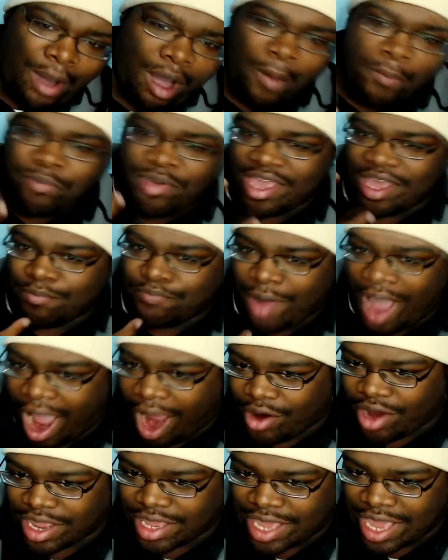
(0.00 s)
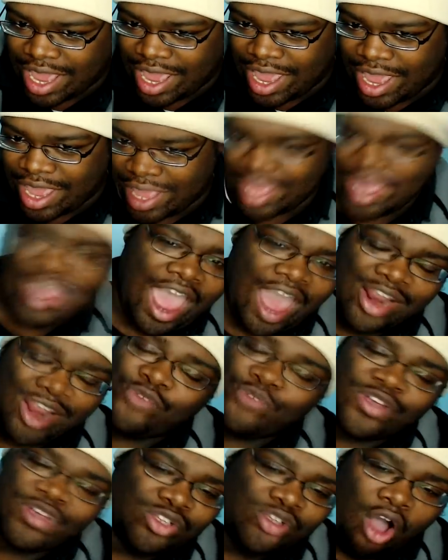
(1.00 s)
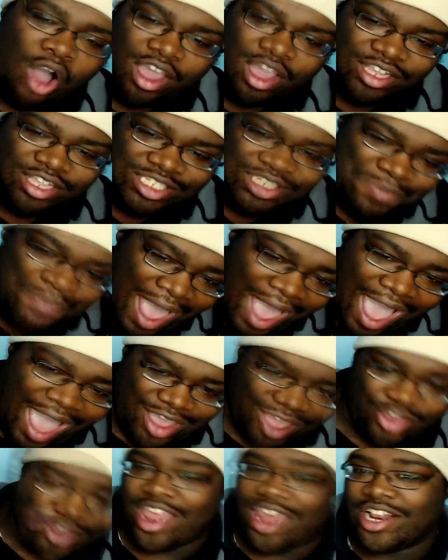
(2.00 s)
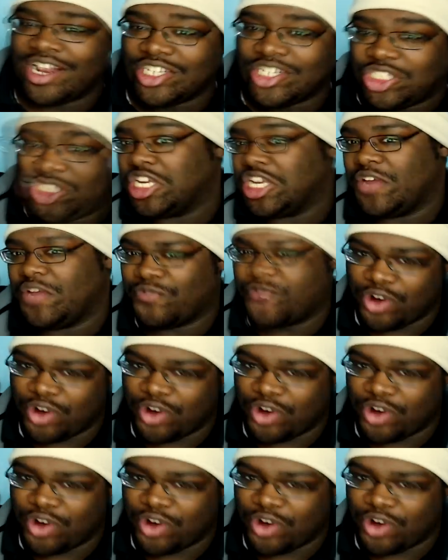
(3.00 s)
while being Pirate King, and Luffy talking smack, you're getting cheeky